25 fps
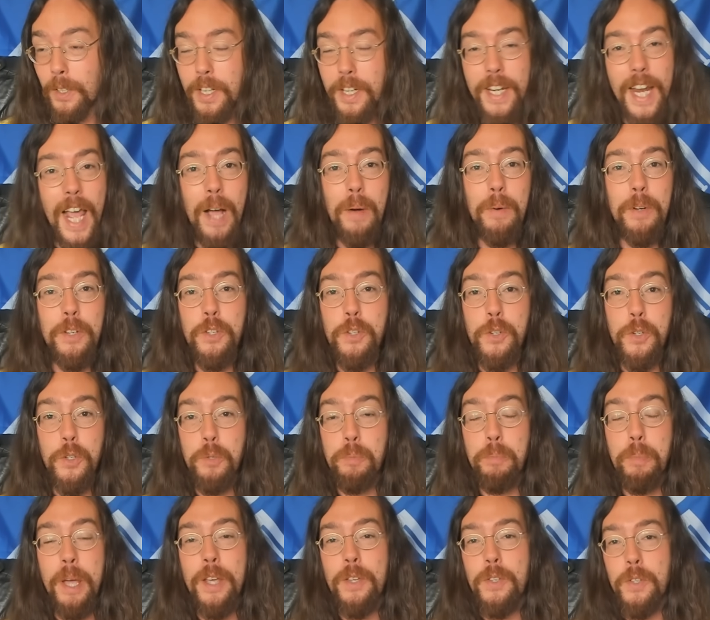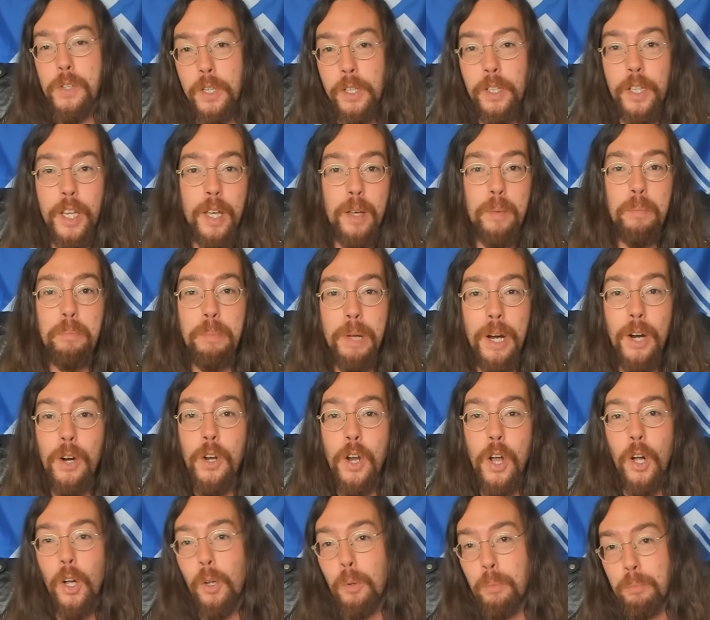and now it's just basically a
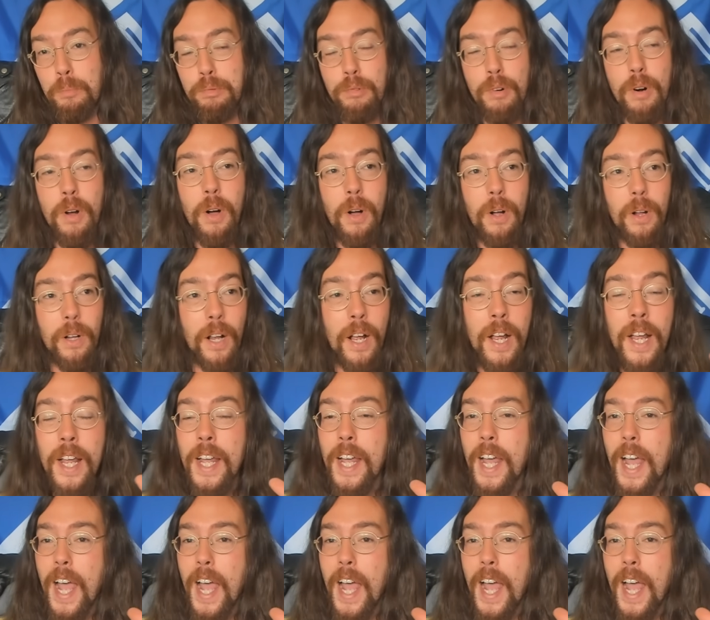bare-knuckle brawl